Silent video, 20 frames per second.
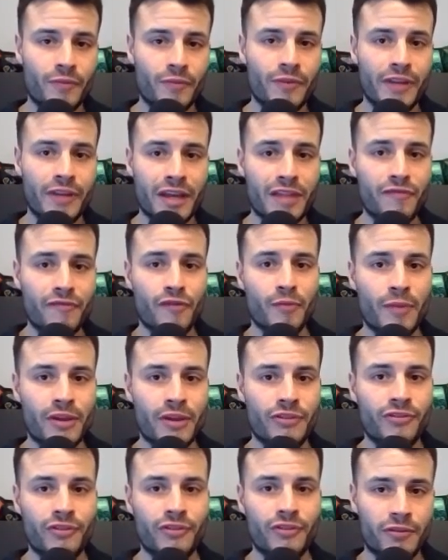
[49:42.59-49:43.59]
the
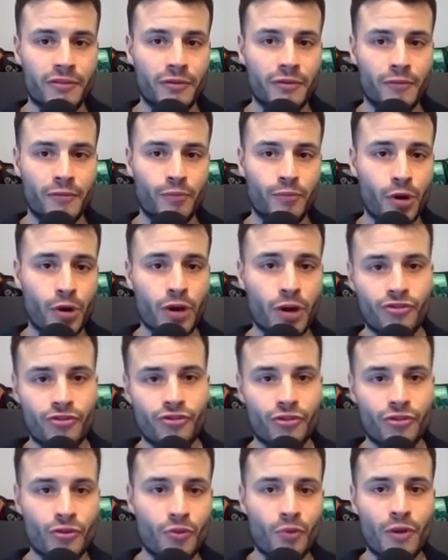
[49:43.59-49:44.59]
infamous punch,
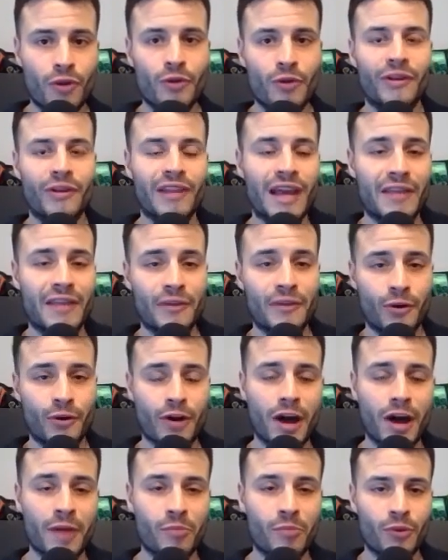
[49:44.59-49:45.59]
whether it landed or not.